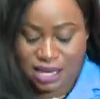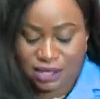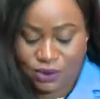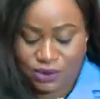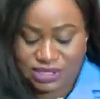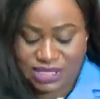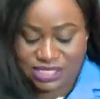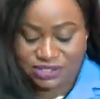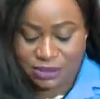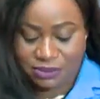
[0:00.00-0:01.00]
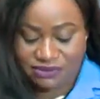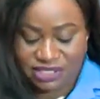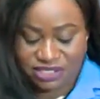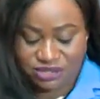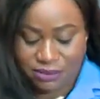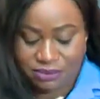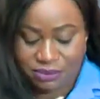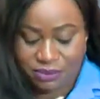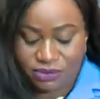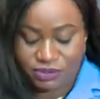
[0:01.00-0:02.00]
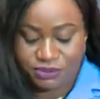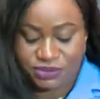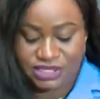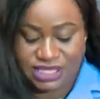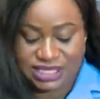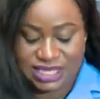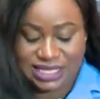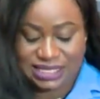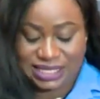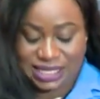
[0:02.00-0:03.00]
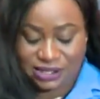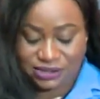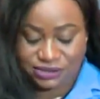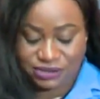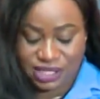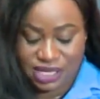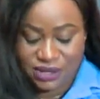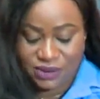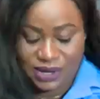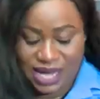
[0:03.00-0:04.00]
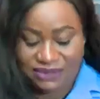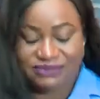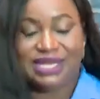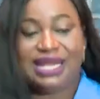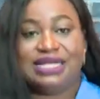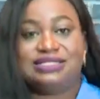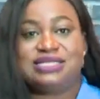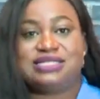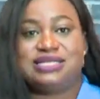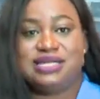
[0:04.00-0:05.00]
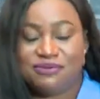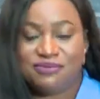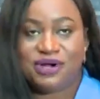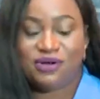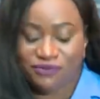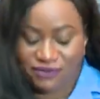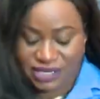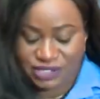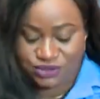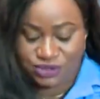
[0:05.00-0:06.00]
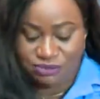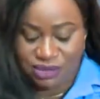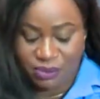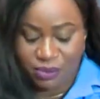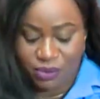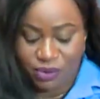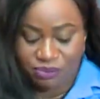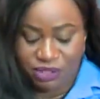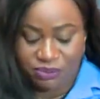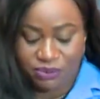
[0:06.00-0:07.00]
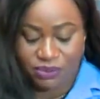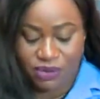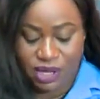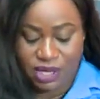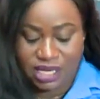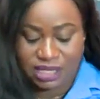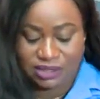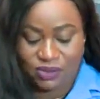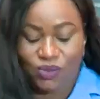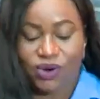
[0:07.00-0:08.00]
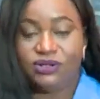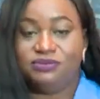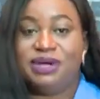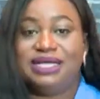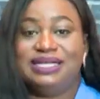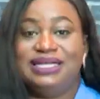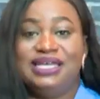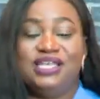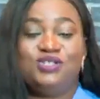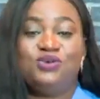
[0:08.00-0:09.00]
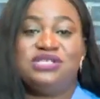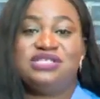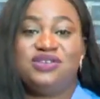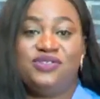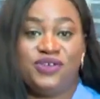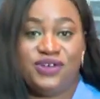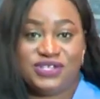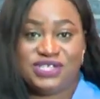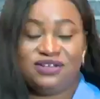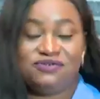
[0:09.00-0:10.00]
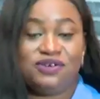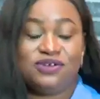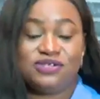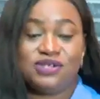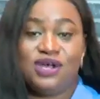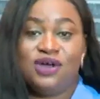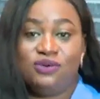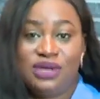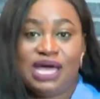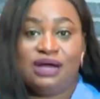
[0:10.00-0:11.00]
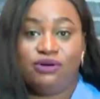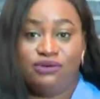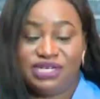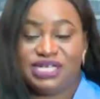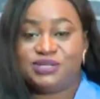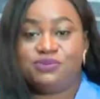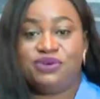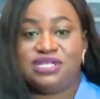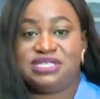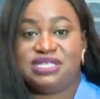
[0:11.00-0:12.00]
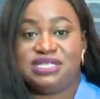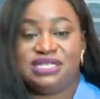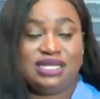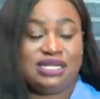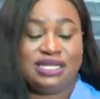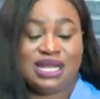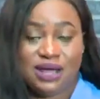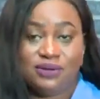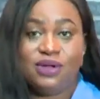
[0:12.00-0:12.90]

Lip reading: course, Nigeria Poverty Trap report projected that the country will have the largest number of extremely poor people in the world by the year 2030. Of course, we are already experiencing it now